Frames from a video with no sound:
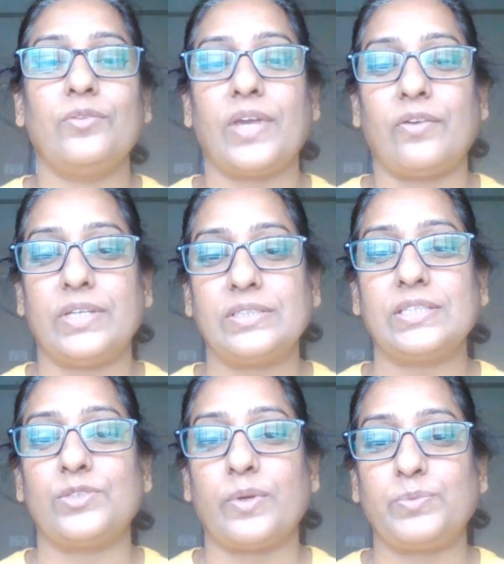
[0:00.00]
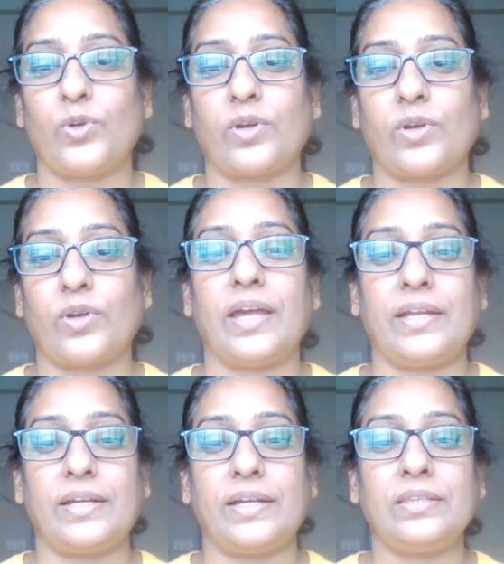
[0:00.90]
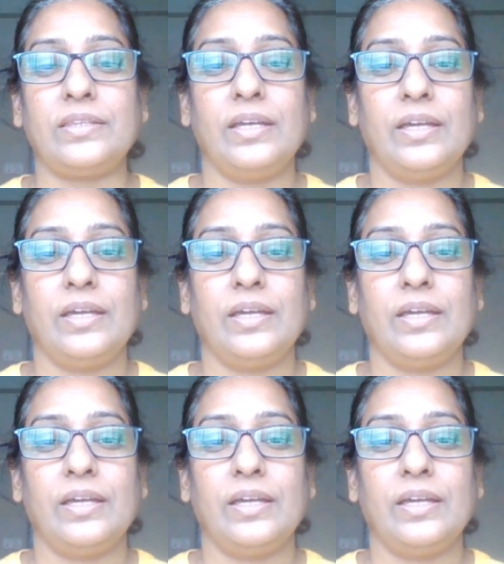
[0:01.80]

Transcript: We have discussed WebSocket at length